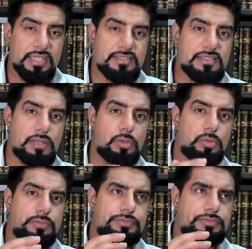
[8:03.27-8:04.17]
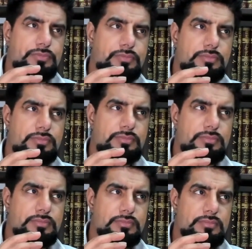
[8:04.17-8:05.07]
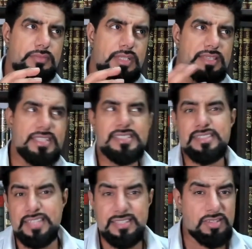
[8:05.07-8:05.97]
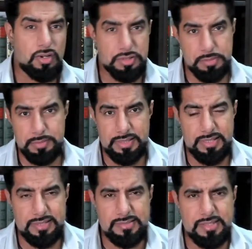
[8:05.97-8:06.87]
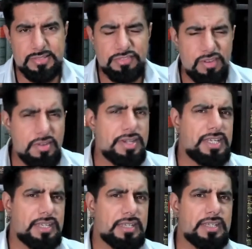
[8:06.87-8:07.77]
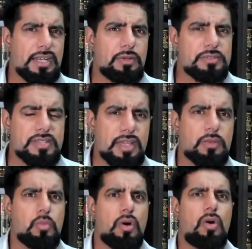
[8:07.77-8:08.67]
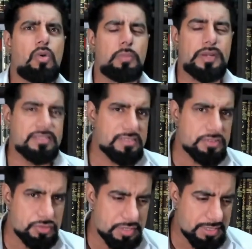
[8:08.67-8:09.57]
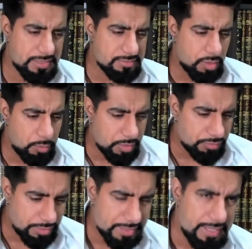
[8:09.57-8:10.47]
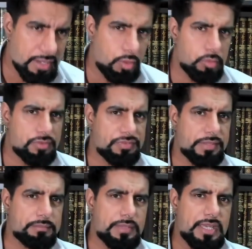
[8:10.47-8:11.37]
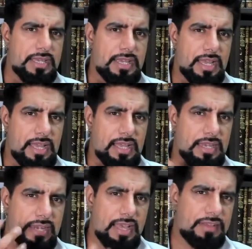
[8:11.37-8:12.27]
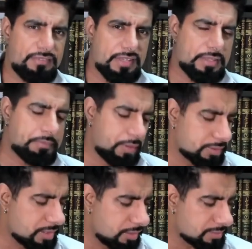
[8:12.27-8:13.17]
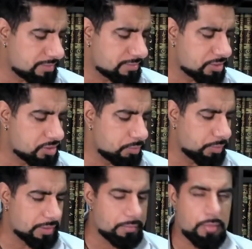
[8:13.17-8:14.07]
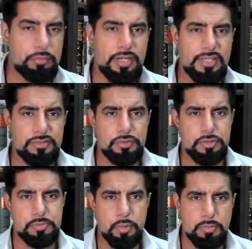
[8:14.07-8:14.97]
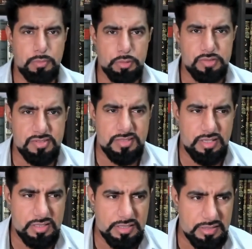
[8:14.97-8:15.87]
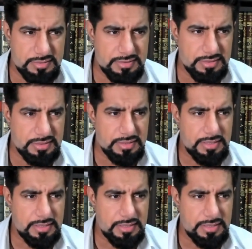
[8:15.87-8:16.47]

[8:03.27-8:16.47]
So this is his argument. It's very, it's like, whoa, but it's intriguing. So I want to really get hold of him and have a podcast discussion with him. I'm reading through his book, Moses and Akhenaten.